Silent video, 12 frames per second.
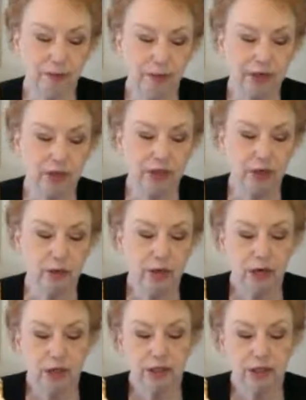much so.
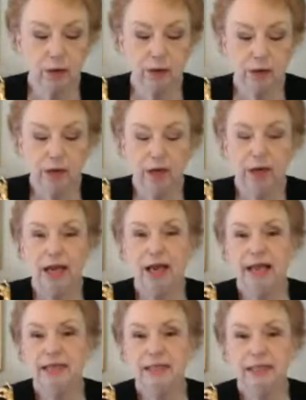So
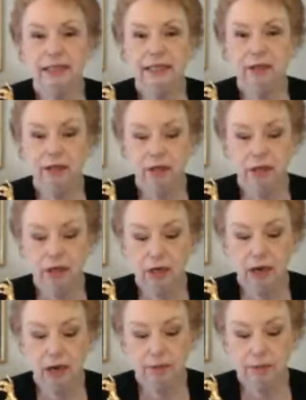as a leader,
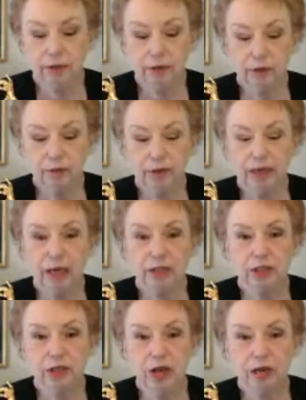you've begun to
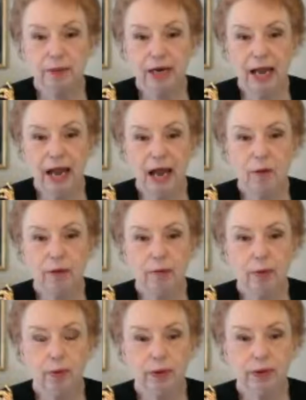talk about how
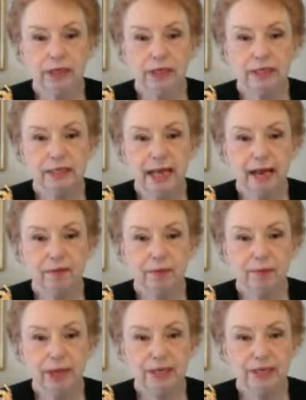important it is to have the
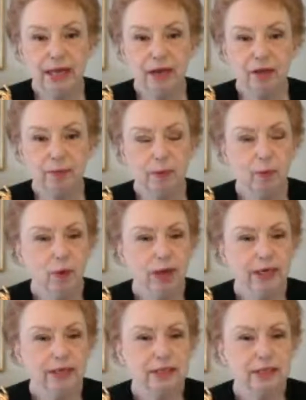best health. But what
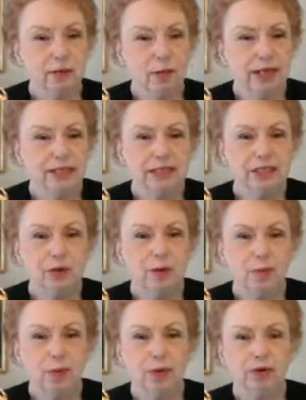is it? Why is it so
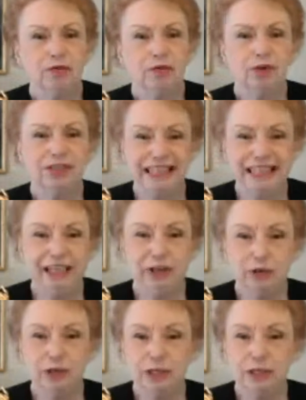important for
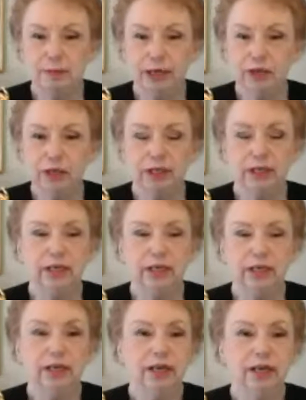leaders, especially,
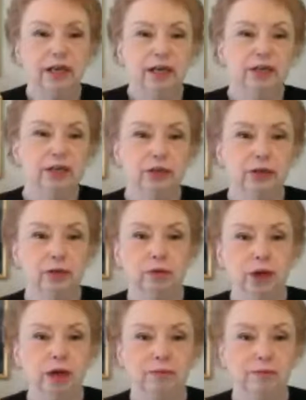
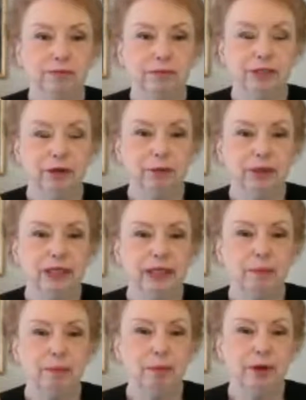to
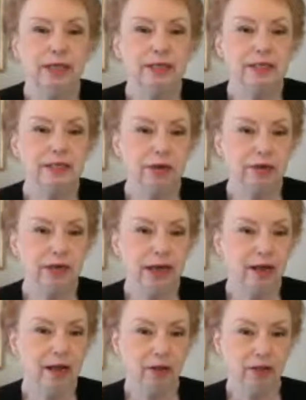really embrace
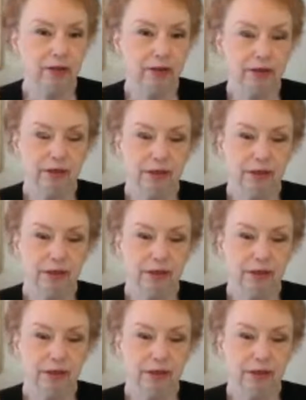good health?